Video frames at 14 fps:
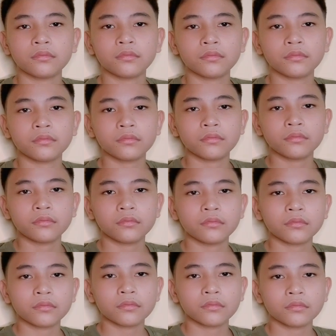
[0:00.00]

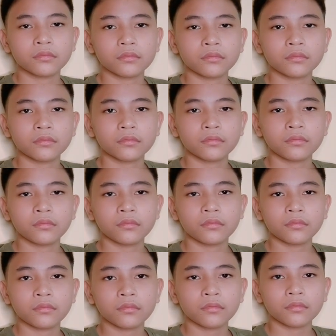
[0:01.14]

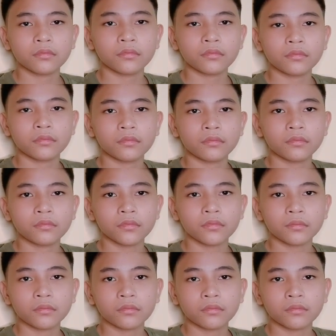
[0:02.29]

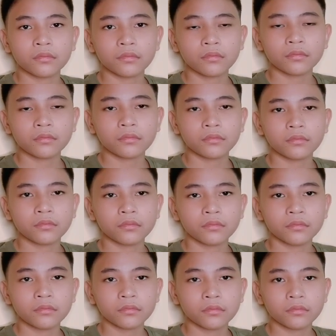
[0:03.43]

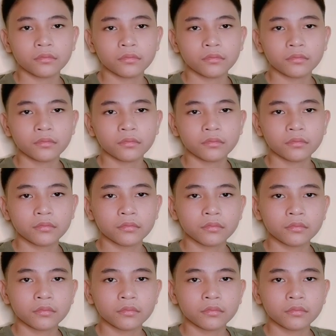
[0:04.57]
The person shown says nothing.